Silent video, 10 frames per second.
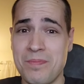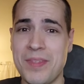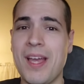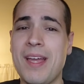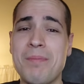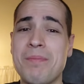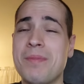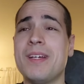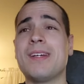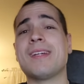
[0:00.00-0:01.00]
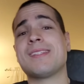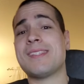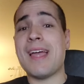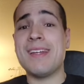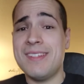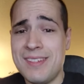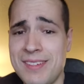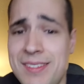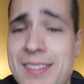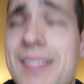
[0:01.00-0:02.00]
I'm excited
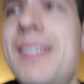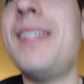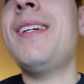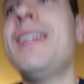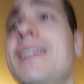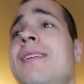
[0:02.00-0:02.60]
to see